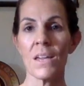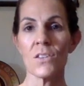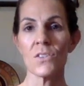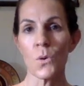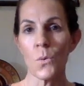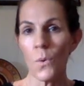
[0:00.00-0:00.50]

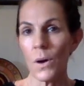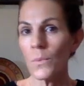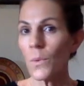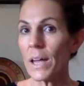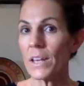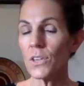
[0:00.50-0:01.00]
So one
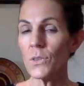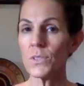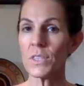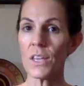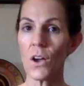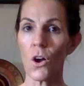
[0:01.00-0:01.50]
way to
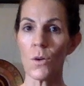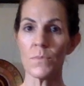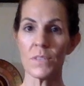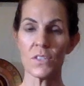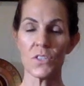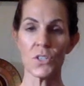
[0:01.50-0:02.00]
use the
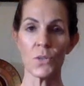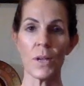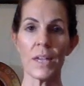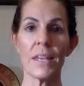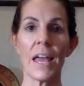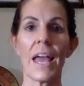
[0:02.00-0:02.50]
arms is to
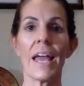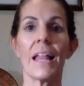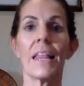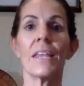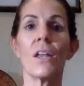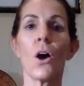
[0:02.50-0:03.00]

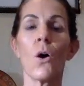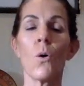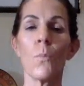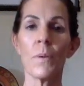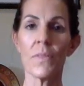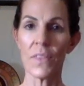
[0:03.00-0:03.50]
inhale and
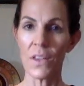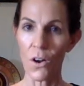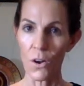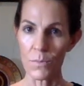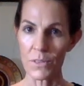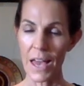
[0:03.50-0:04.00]
open the
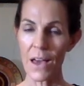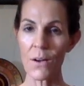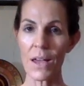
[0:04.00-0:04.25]
arms out,